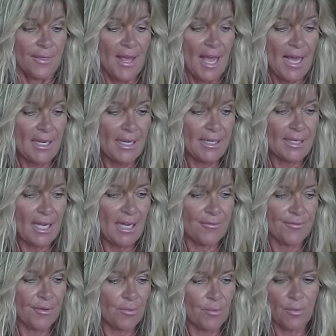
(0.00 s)
that I
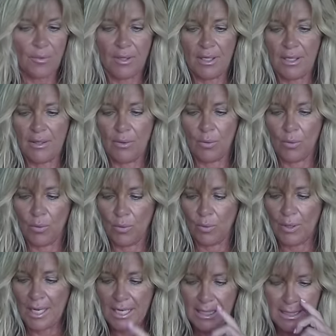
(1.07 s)
got from
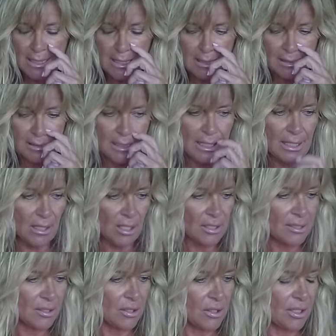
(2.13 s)
Wei East. And
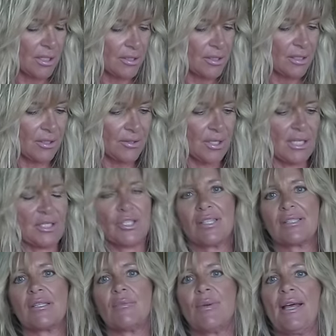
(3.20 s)
also, here's another
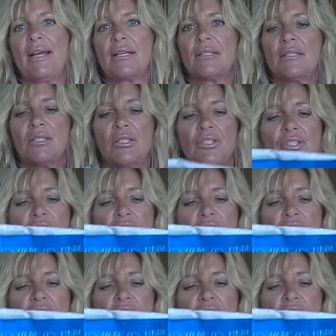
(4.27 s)
HSN package.